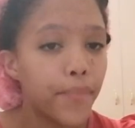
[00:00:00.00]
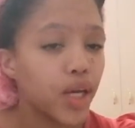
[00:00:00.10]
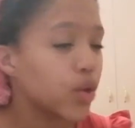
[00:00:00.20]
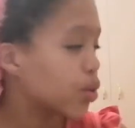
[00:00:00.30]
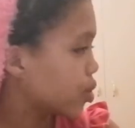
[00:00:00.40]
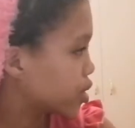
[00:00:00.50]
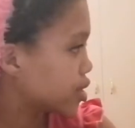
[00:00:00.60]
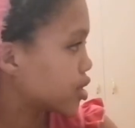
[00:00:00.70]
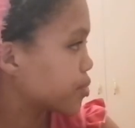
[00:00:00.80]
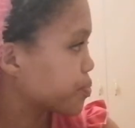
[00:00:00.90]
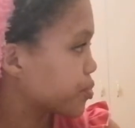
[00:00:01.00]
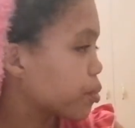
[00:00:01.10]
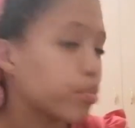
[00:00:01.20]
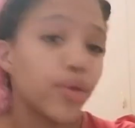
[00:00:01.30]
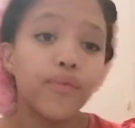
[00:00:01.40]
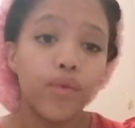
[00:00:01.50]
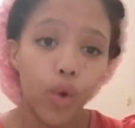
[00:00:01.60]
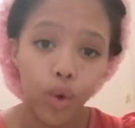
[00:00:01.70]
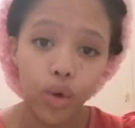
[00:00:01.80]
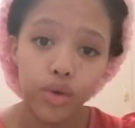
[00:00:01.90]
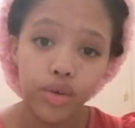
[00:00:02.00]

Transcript: because before